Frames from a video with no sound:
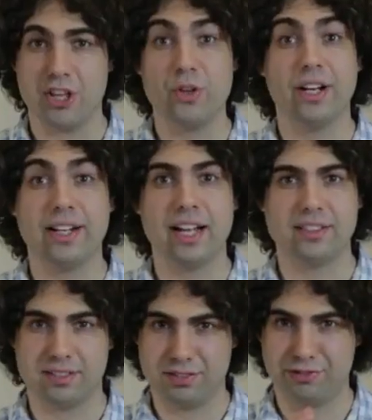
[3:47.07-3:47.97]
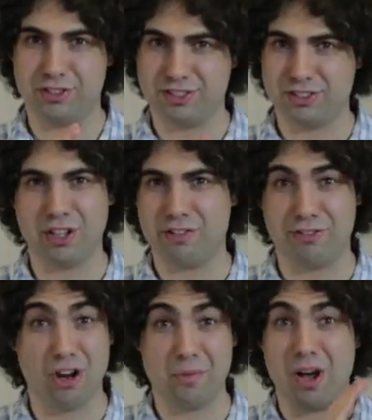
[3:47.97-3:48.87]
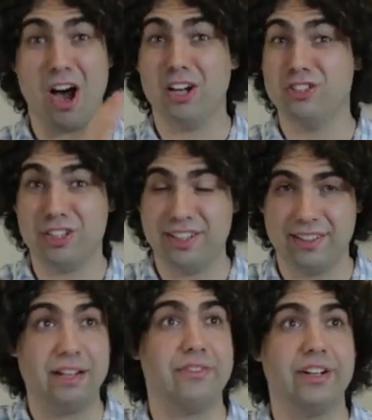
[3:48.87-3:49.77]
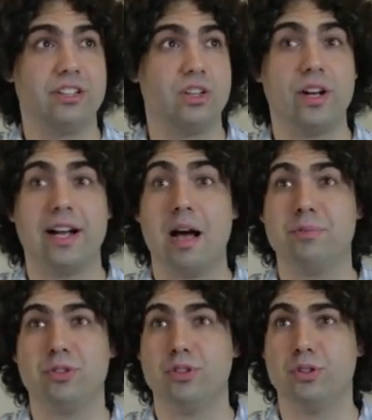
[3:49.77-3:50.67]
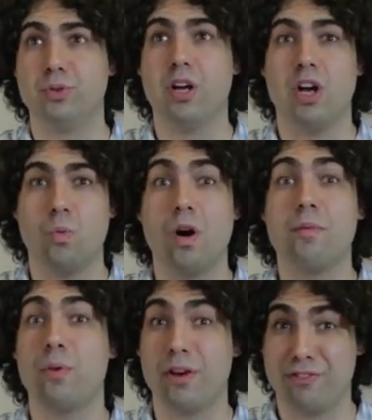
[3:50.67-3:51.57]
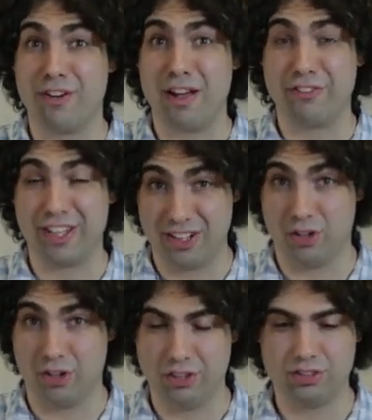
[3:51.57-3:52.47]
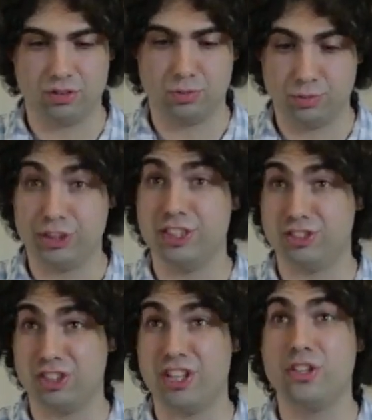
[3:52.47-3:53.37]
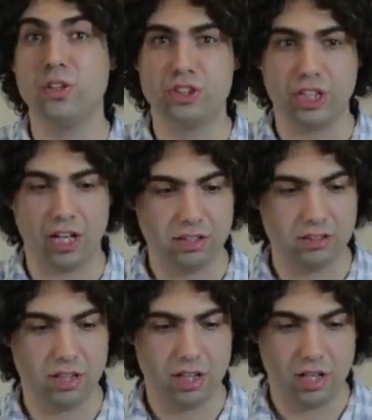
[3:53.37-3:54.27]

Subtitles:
You can cut starting from 100, even going up to 1.5 kilohertz, which is a huge cut.